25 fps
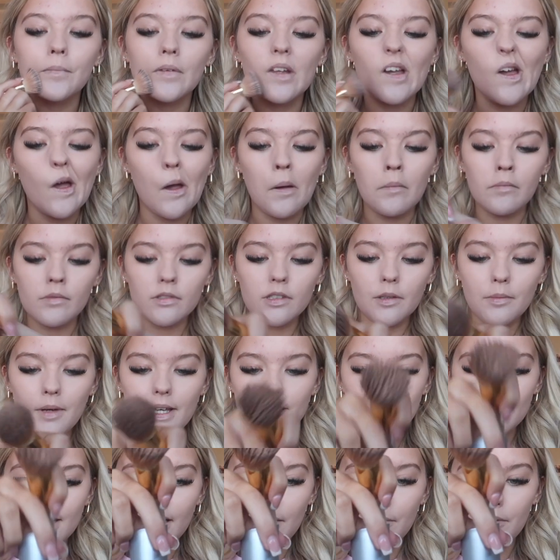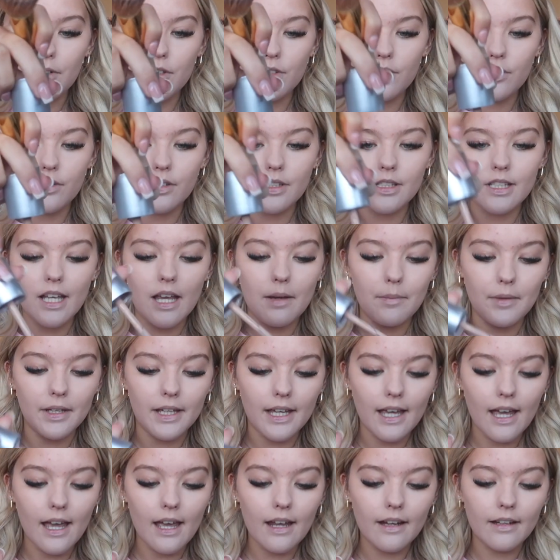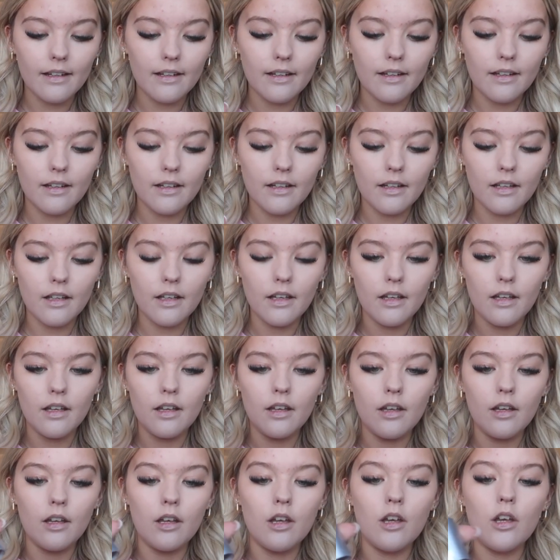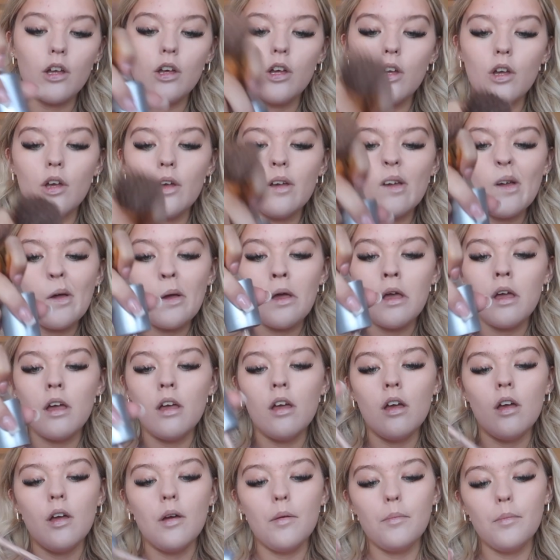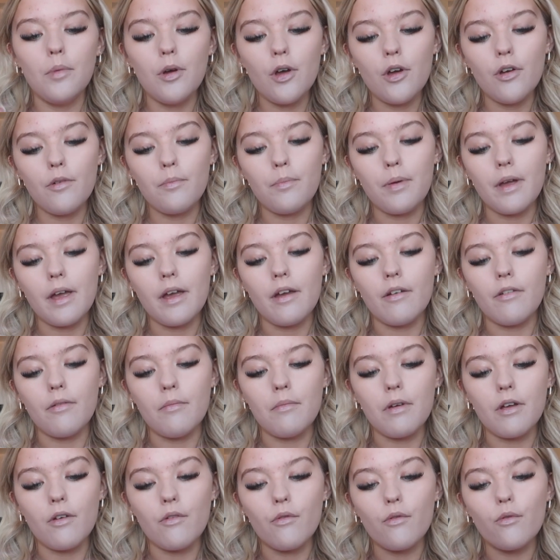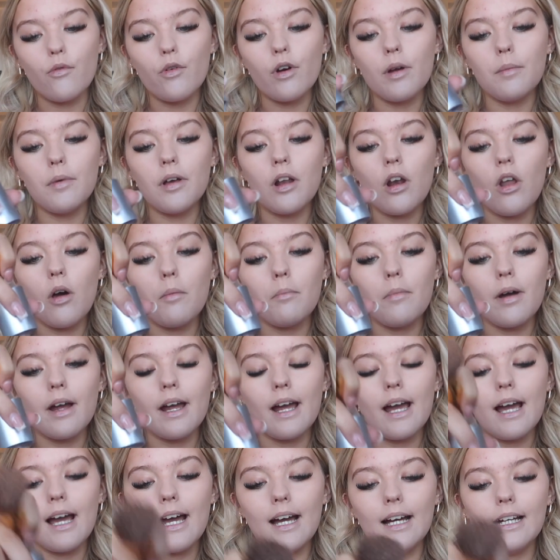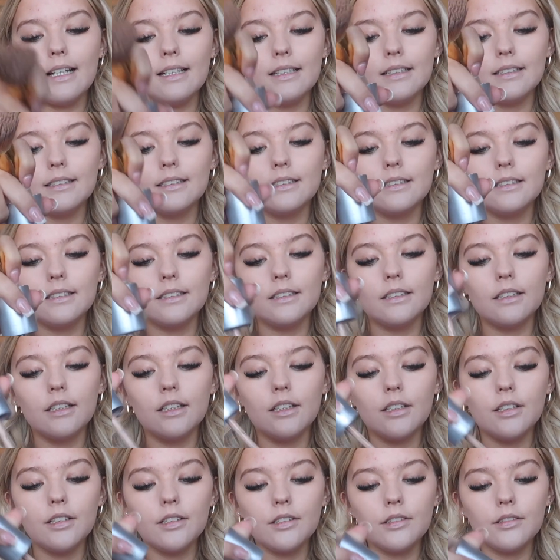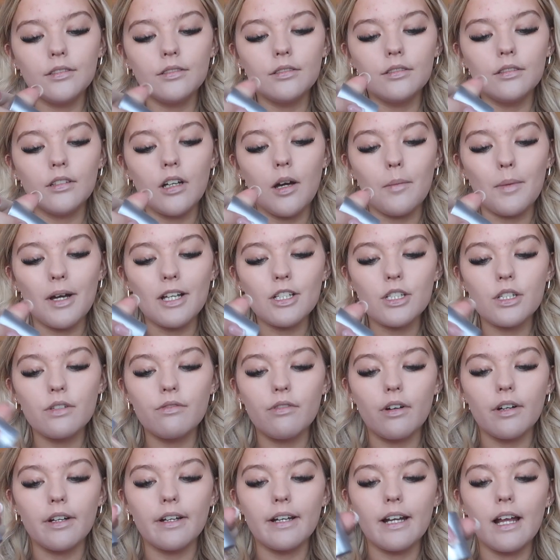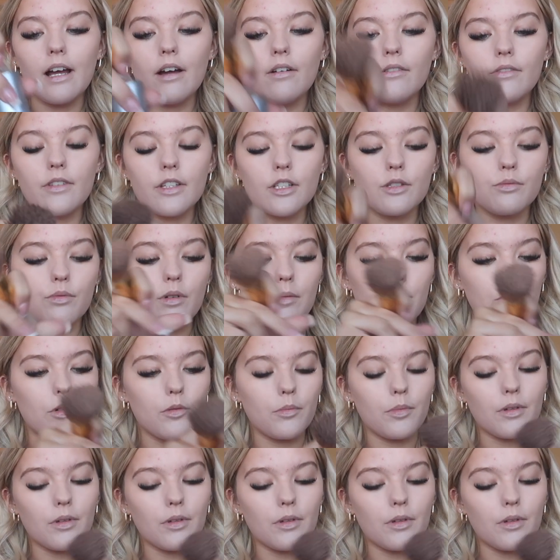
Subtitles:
So basically I'm gonna do the same again. Put a bit of my Rimmel on my hand. I'm actually running out of this Rimmel,